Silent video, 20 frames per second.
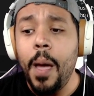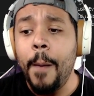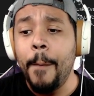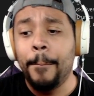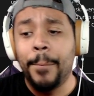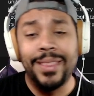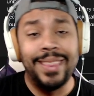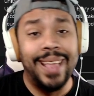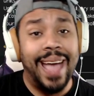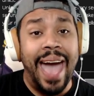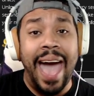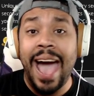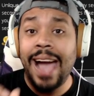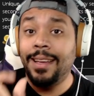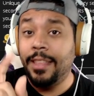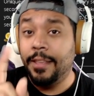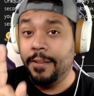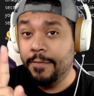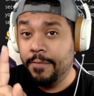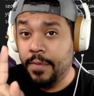But the
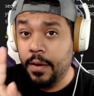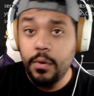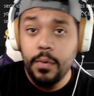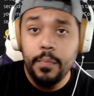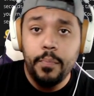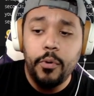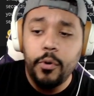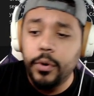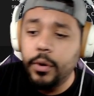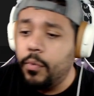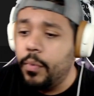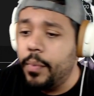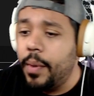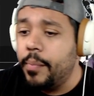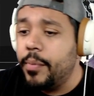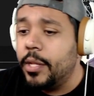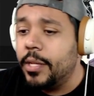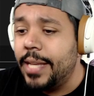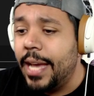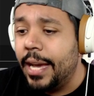active, very important to remember
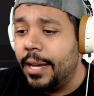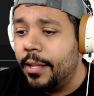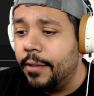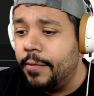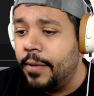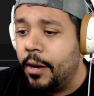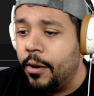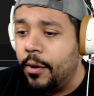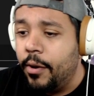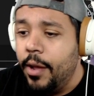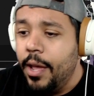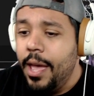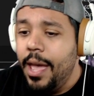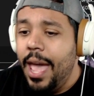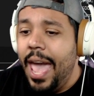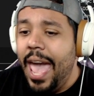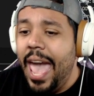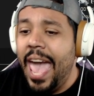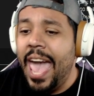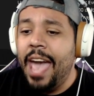this active here.
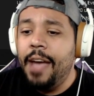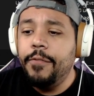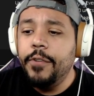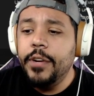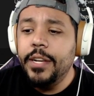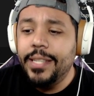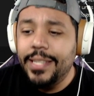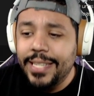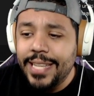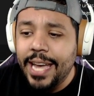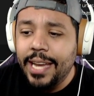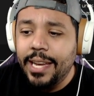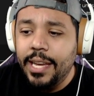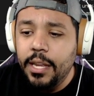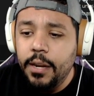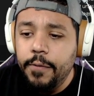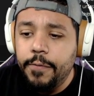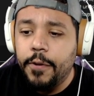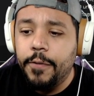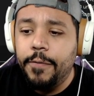Every
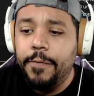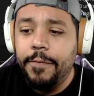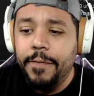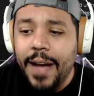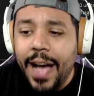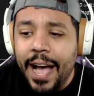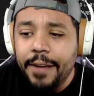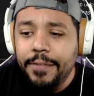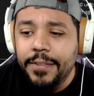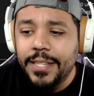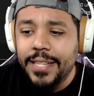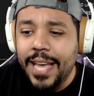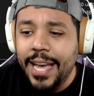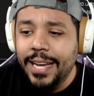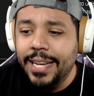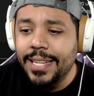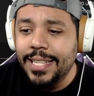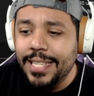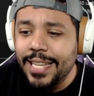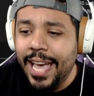second for 5
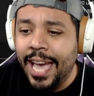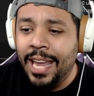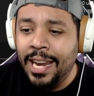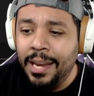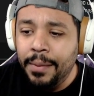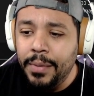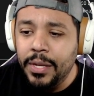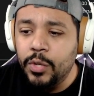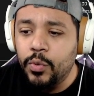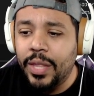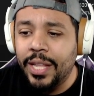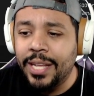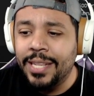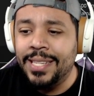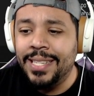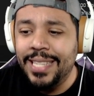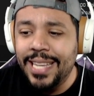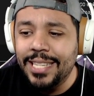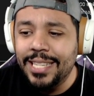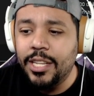seconds, enemies within
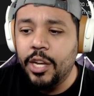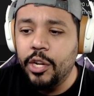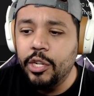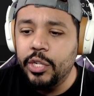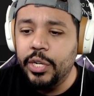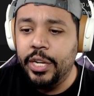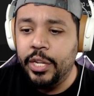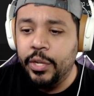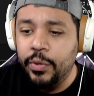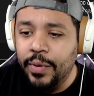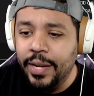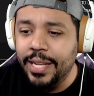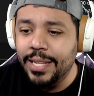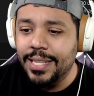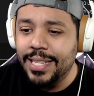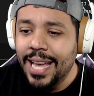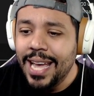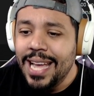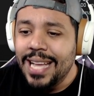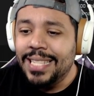600 units
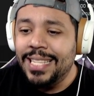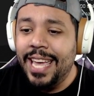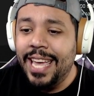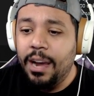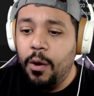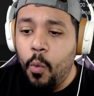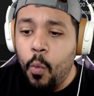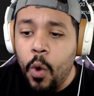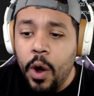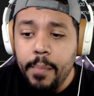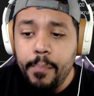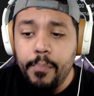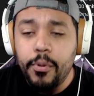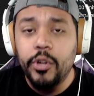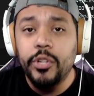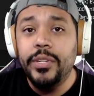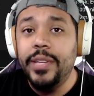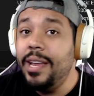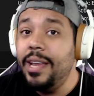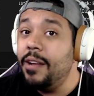take
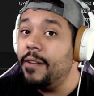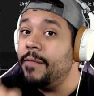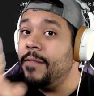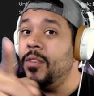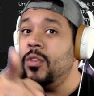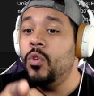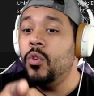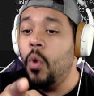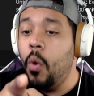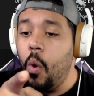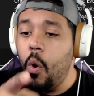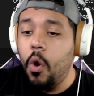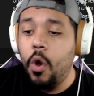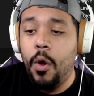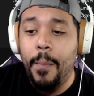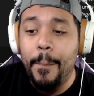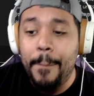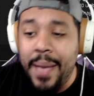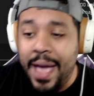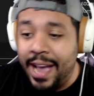1% of your
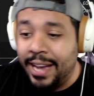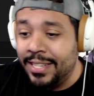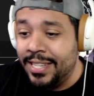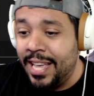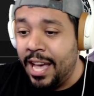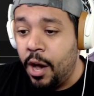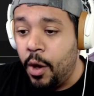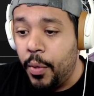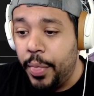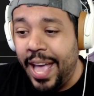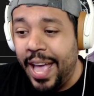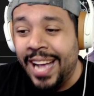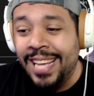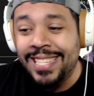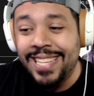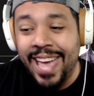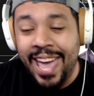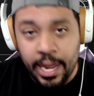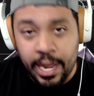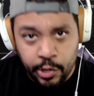max health as
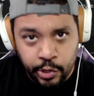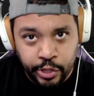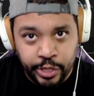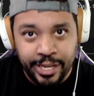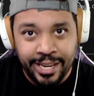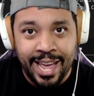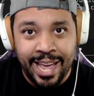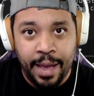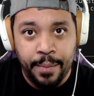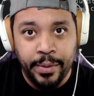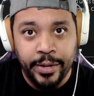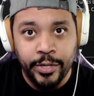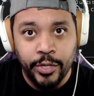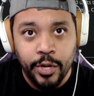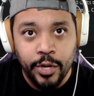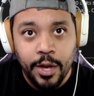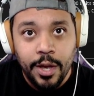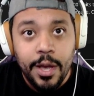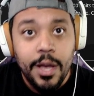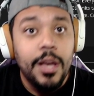energy damage.
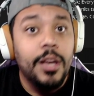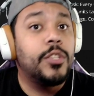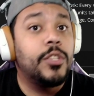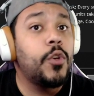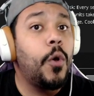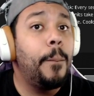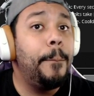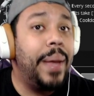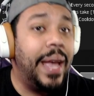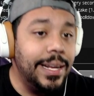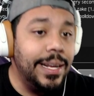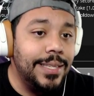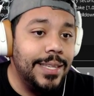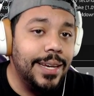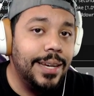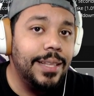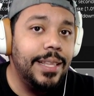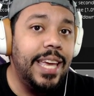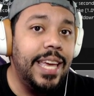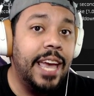So
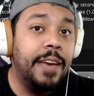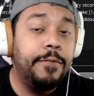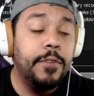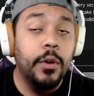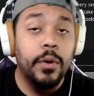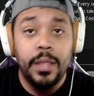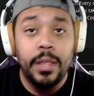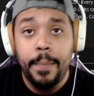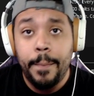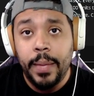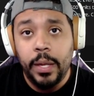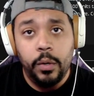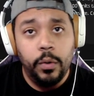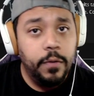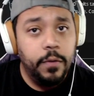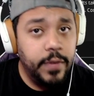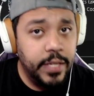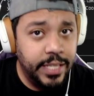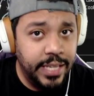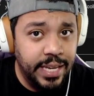basically, if you're in the middle
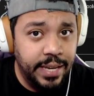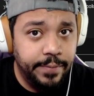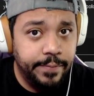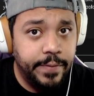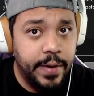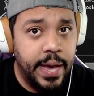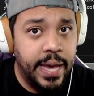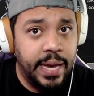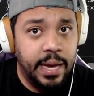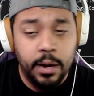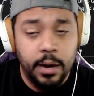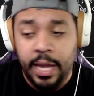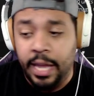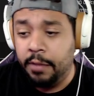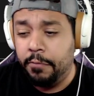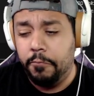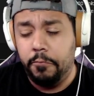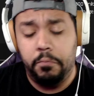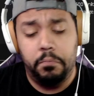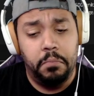of a team fight, if
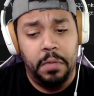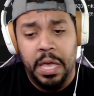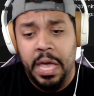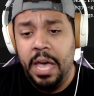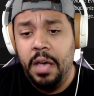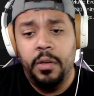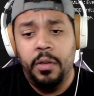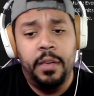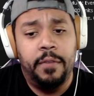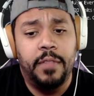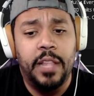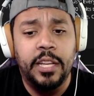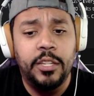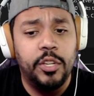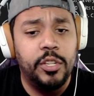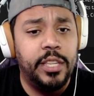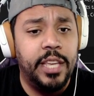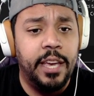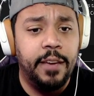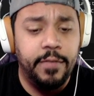let's
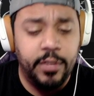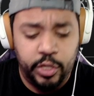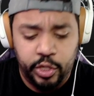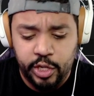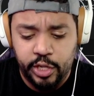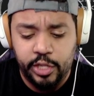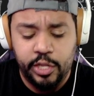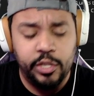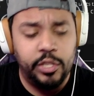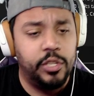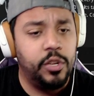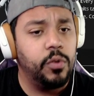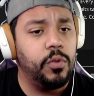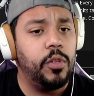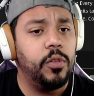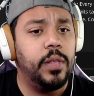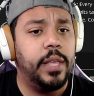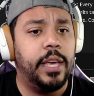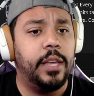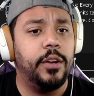just say if it's just a
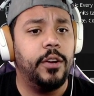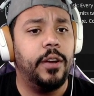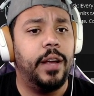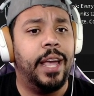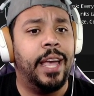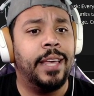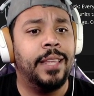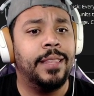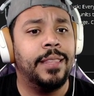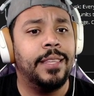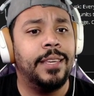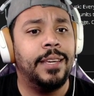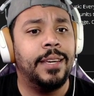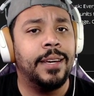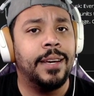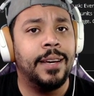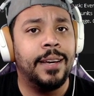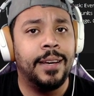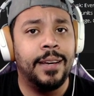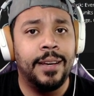solo laner and
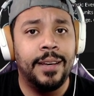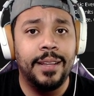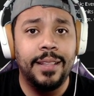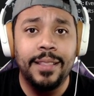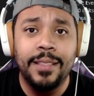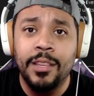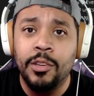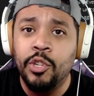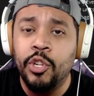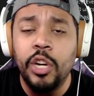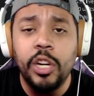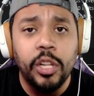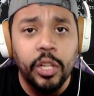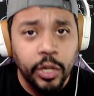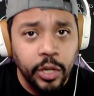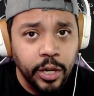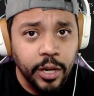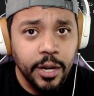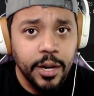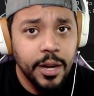the jungler
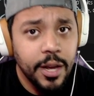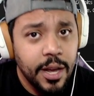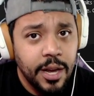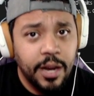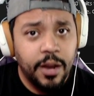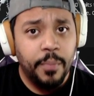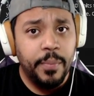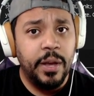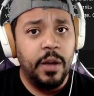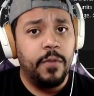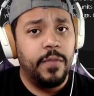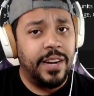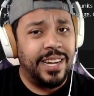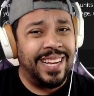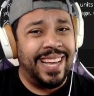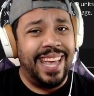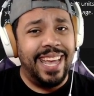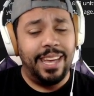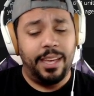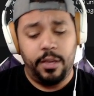coming over to
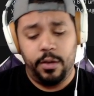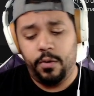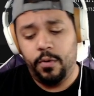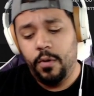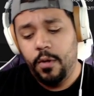gank you,